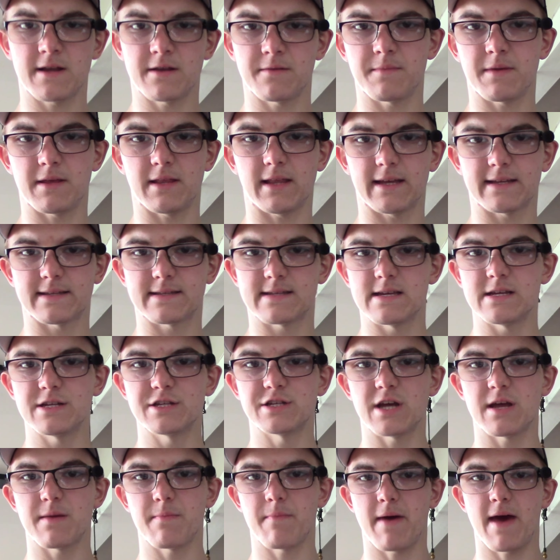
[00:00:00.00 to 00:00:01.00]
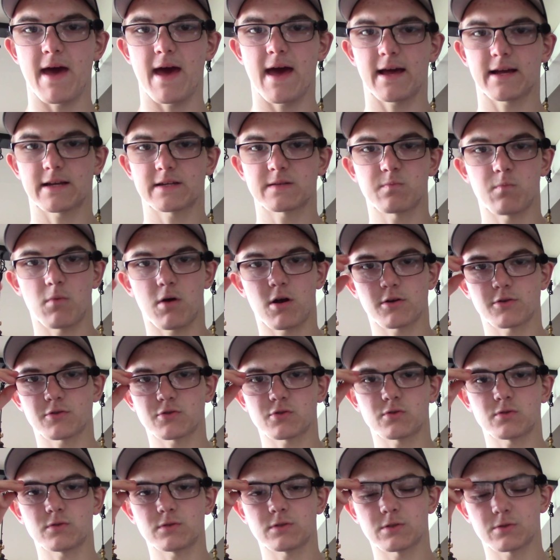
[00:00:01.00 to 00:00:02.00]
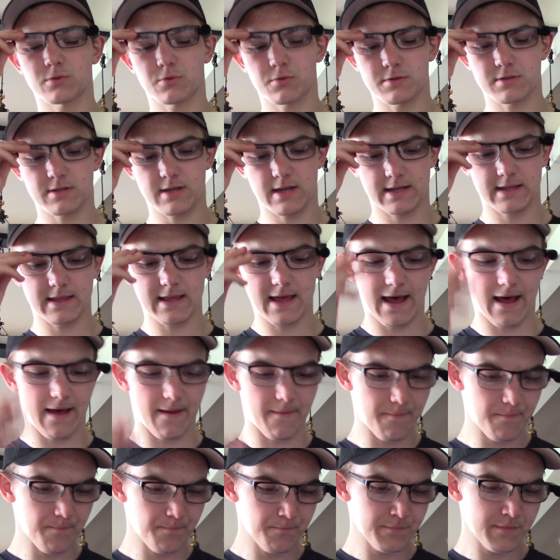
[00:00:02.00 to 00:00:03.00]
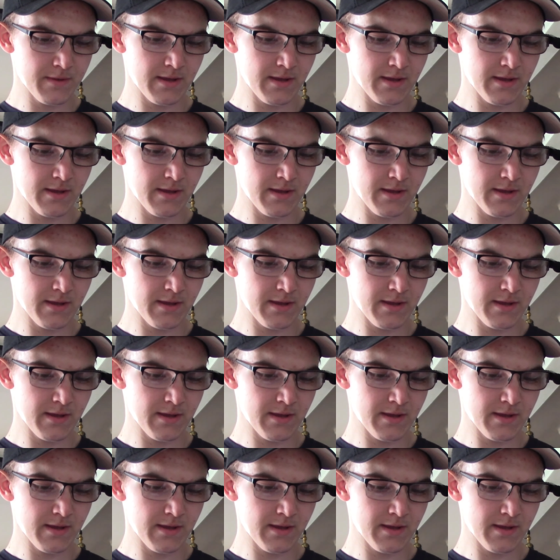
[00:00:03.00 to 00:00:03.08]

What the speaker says: them at like TJ Maxx, Marshalls, stores like that.